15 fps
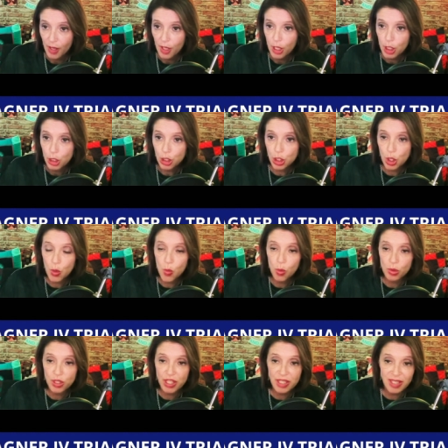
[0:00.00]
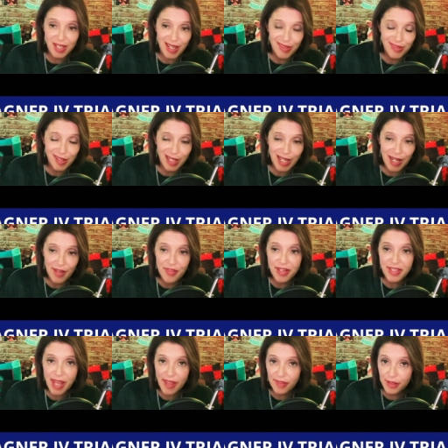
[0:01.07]
So she said that kind of the
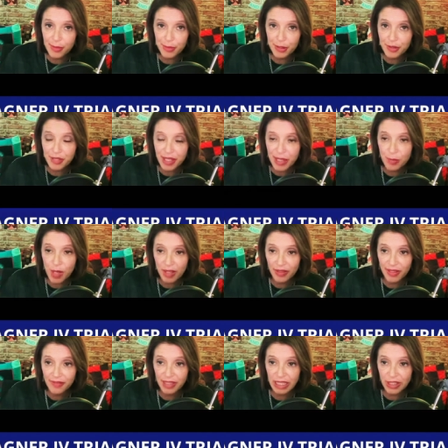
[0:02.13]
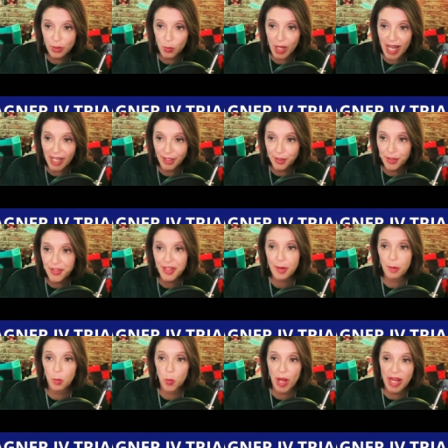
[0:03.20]
daily routine while living at the Wagners, they
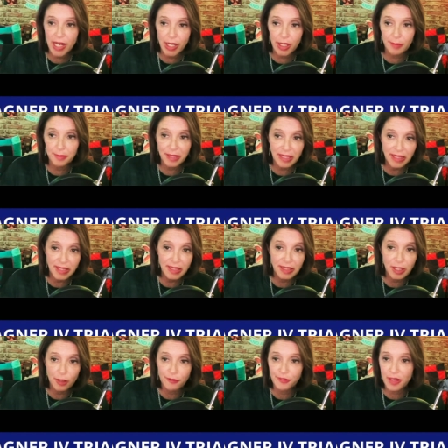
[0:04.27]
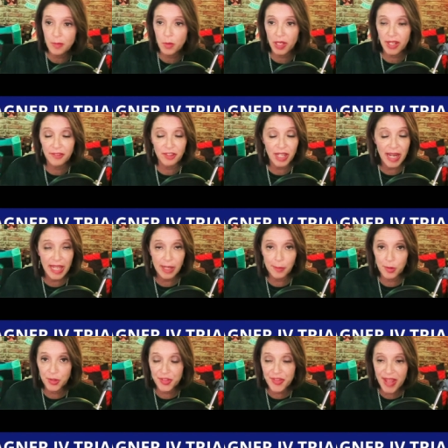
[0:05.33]
would wake up, eat, go feed whatever
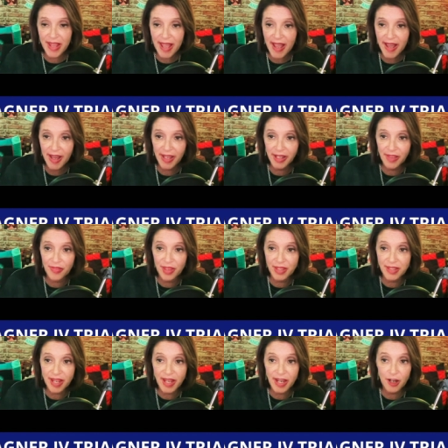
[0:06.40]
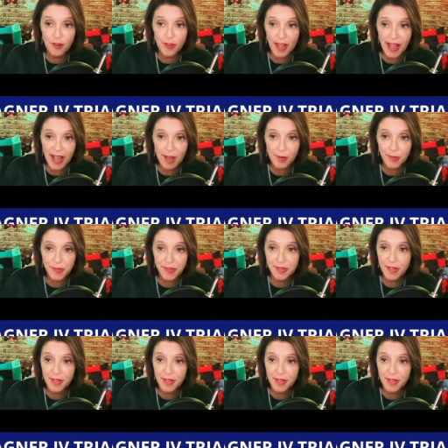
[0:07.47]
animals they had, and then take care of the house.